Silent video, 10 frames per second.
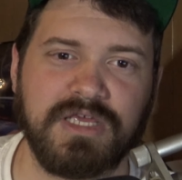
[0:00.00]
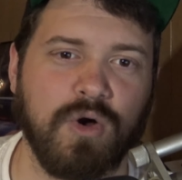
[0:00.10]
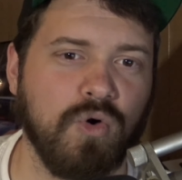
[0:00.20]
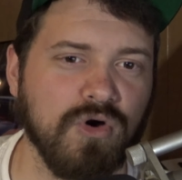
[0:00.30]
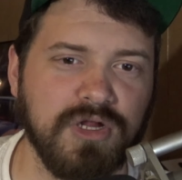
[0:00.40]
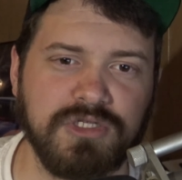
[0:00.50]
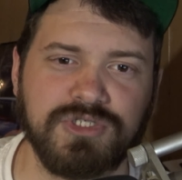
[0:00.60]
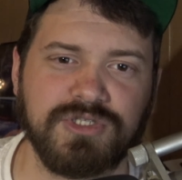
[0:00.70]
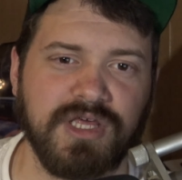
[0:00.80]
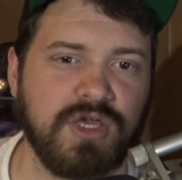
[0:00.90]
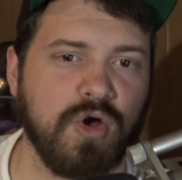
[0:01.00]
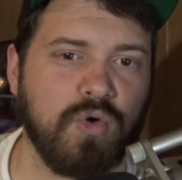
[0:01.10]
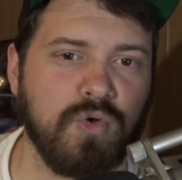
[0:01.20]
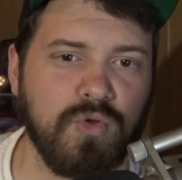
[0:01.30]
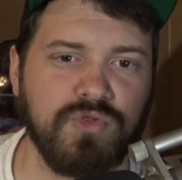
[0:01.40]
orange, the
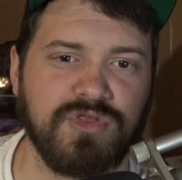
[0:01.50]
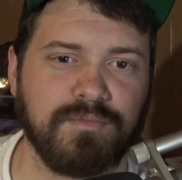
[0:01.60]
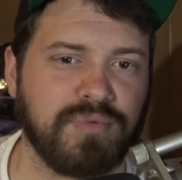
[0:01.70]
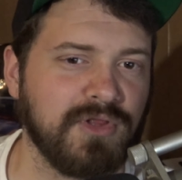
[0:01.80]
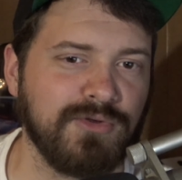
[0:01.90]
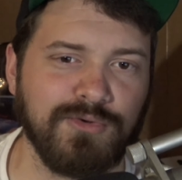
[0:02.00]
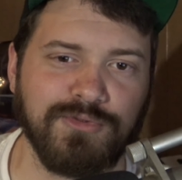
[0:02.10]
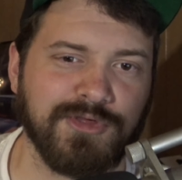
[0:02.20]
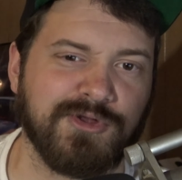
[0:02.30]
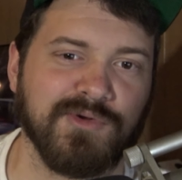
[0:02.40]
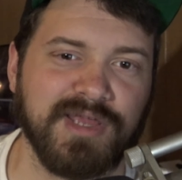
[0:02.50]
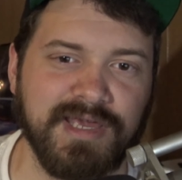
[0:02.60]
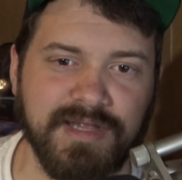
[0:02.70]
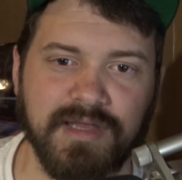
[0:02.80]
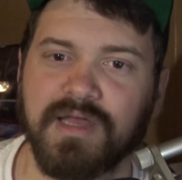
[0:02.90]
gold, the blue, the
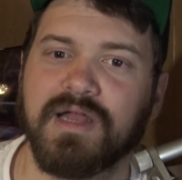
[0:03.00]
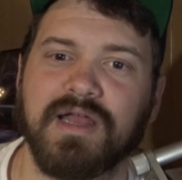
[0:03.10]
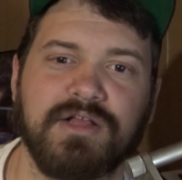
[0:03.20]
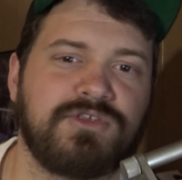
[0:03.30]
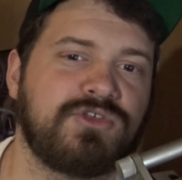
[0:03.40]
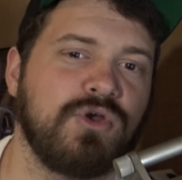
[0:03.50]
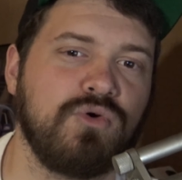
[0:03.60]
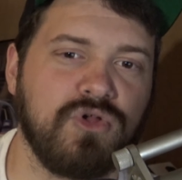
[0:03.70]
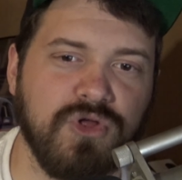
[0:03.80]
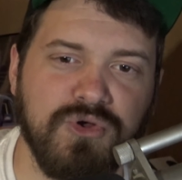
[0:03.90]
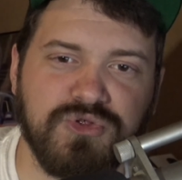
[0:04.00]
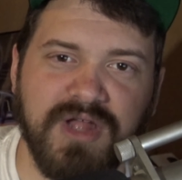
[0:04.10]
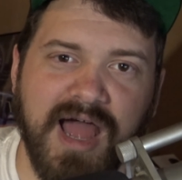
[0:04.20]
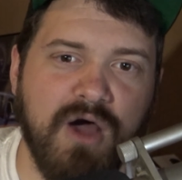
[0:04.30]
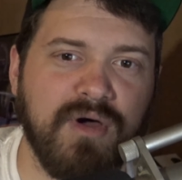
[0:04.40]
green. It's so close to
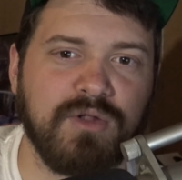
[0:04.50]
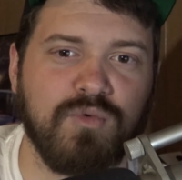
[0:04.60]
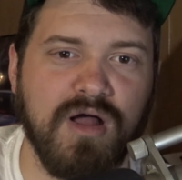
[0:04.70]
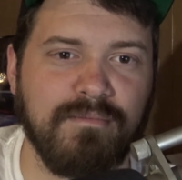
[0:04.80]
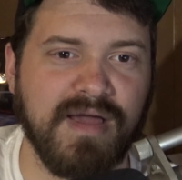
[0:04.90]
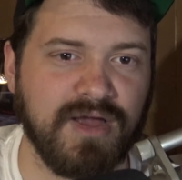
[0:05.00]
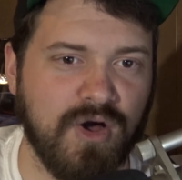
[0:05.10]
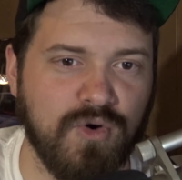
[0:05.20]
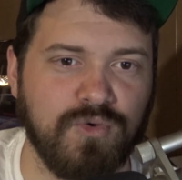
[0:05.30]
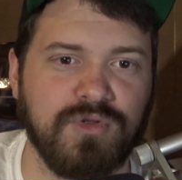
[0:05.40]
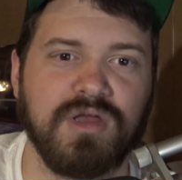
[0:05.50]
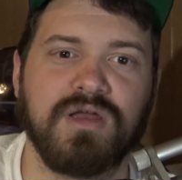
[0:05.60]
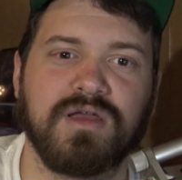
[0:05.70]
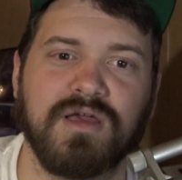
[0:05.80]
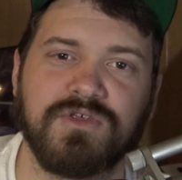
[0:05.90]
how I'd want my own
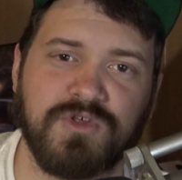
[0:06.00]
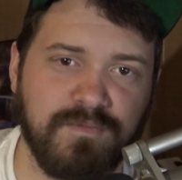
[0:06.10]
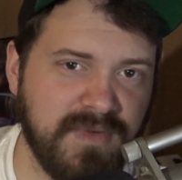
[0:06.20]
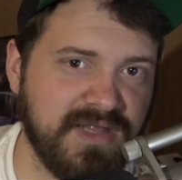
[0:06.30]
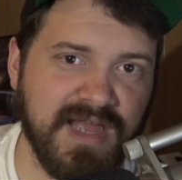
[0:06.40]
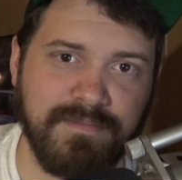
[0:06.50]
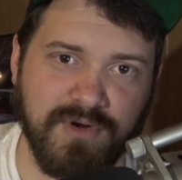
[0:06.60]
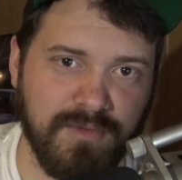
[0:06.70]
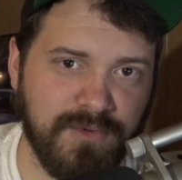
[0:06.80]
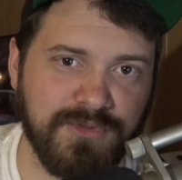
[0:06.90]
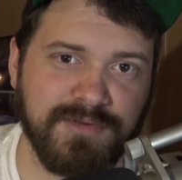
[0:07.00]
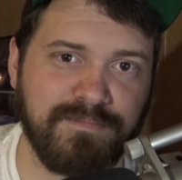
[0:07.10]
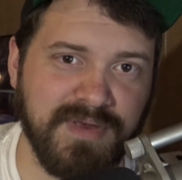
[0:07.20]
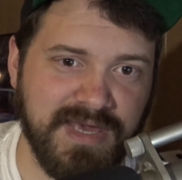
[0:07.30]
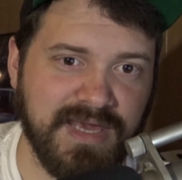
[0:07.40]
custom midnight purple to
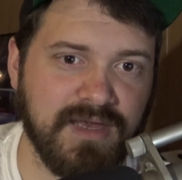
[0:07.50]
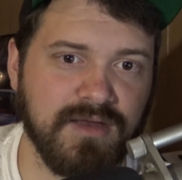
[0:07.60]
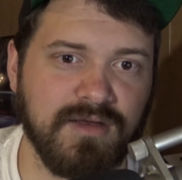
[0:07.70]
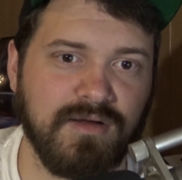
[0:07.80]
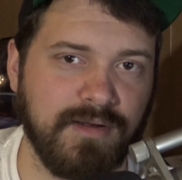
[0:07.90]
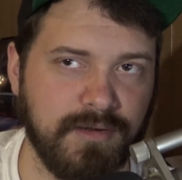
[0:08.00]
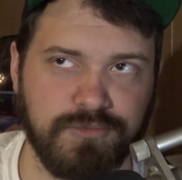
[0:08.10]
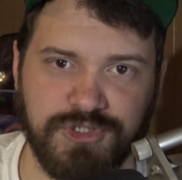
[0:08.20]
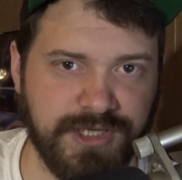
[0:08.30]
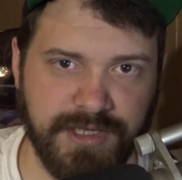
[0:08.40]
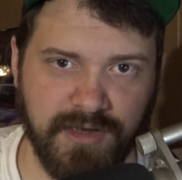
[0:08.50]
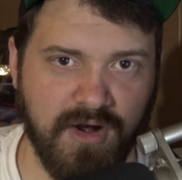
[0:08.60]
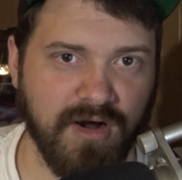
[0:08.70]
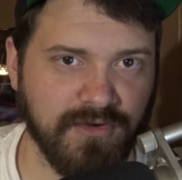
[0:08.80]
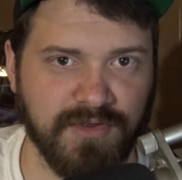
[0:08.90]
be on a GTR
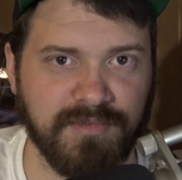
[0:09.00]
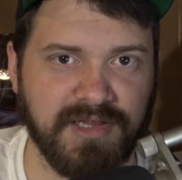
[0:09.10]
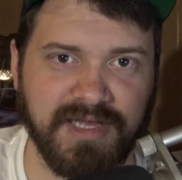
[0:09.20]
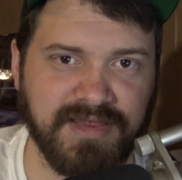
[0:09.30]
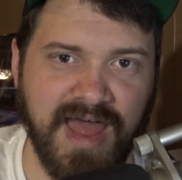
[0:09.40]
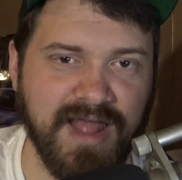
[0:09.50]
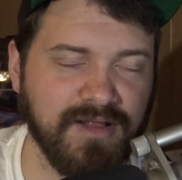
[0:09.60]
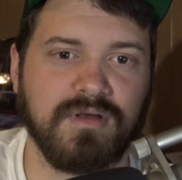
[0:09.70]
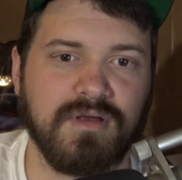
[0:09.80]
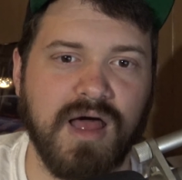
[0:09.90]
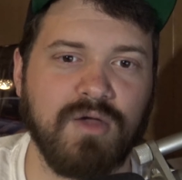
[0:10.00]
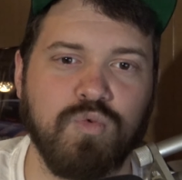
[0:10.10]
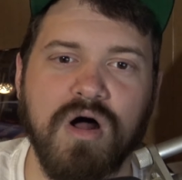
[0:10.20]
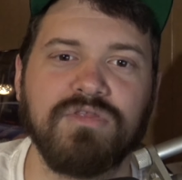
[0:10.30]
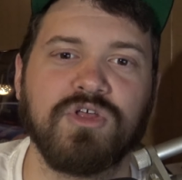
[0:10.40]
or something like that. I
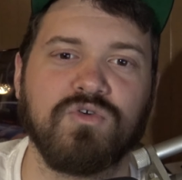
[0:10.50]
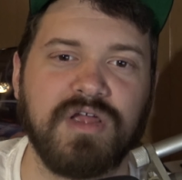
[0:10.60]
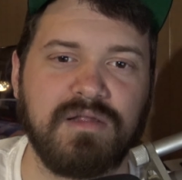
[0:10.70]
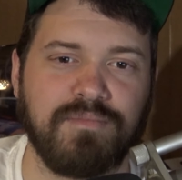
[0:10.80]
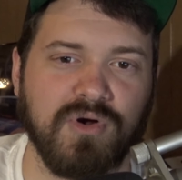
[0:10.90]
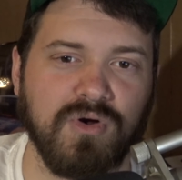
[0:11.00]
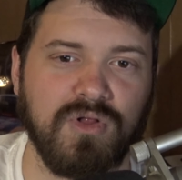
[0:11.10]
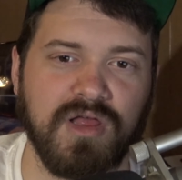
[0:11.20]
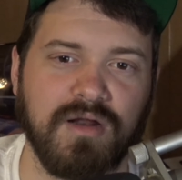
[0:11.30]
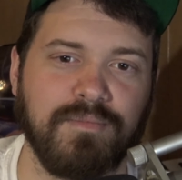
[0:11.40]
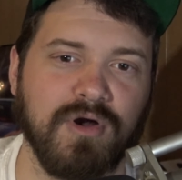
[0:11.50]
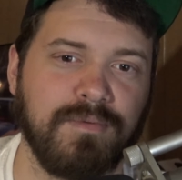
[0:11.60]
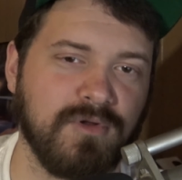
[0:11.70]
want the green pearl on a purple